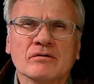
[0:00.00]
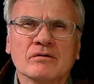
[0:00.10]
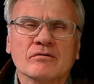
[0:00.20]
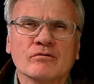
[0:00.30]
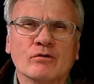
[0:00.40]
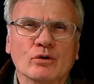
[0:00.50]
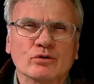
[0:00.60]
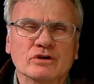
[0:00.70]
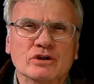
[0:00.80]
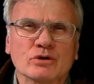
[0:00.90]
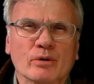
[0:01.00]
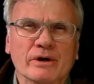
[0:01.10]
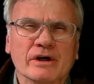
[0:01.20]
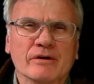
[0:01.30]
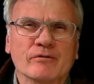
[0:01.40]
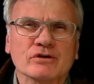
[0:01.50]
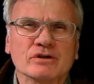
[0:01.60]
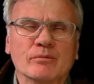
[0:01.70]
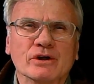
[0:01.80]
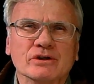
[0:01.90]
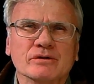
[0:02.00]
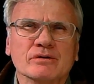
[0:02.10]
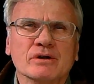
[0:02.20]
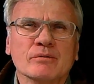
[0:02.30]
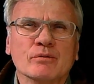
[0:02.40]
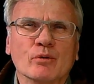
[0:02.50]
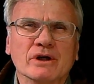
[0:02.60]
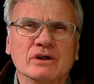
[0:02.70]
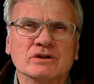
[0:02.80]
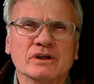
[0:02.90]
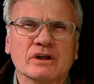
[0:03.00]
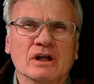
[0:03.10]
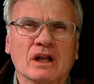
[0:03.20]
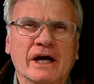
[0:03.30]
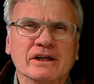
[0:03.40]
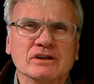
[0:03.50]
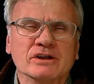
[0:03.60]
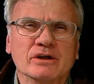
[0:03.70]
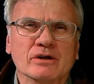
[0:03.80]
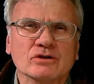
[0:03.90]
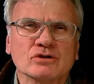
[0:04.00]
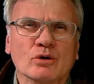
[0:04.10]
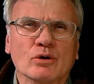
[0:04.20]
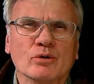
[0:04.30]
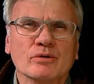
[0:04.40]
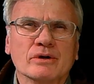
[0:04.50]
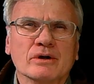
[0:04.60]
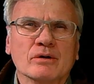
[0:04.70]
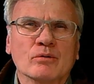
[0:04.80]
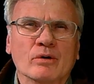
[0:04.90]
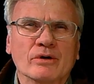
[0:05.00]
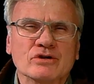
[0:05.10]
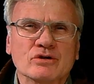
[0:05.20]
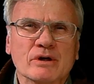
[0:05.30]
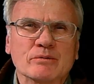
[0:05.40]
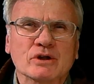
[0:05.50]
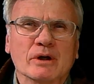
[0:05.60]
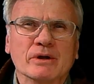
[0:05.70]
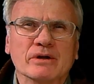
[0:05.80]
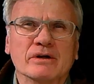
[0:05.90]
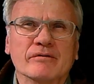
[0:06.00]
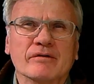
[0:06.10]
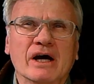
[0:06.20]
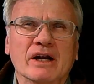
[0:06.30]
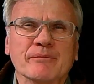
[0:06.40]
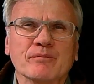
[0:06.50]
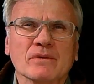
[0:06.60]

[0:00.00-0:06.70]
photo's distorting here for some reason, but we can see the lines here that show where the streams come into the valley.